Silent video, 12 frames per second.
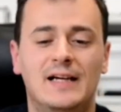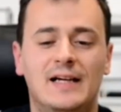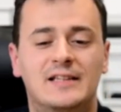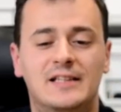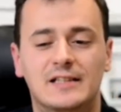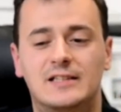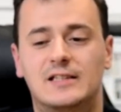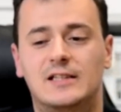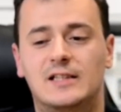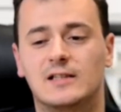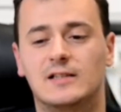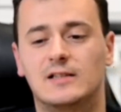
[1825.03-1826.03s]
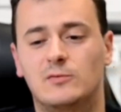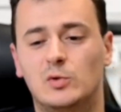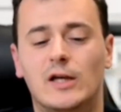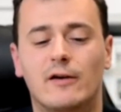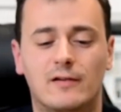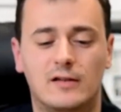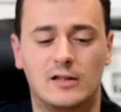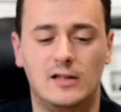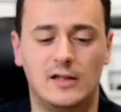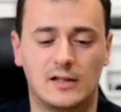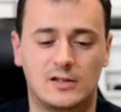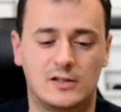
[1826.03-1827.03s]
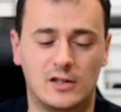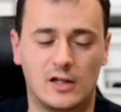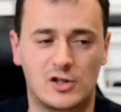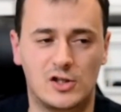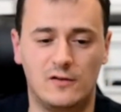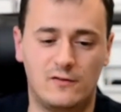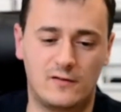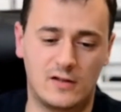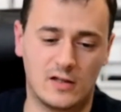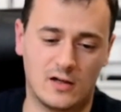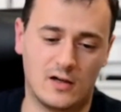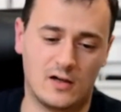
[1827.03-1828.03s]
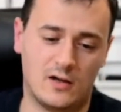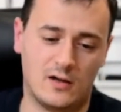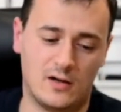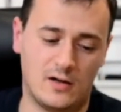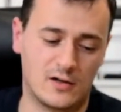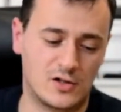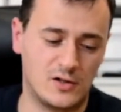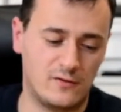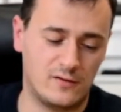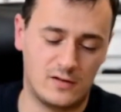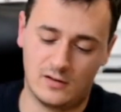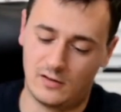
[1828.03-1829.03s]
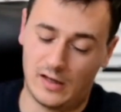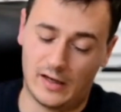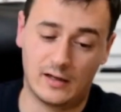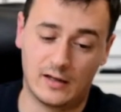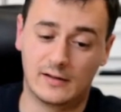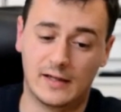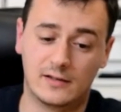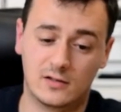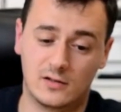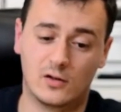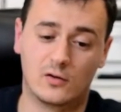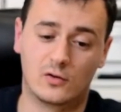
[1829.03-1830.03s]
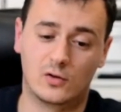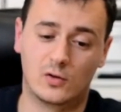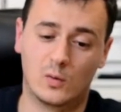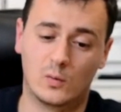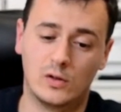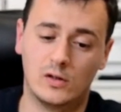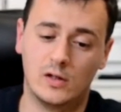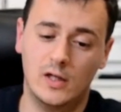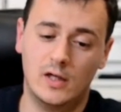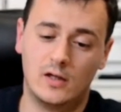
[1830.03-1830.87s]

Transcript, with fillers: this the, we definitely a, a shift uh, shift in like intensity control we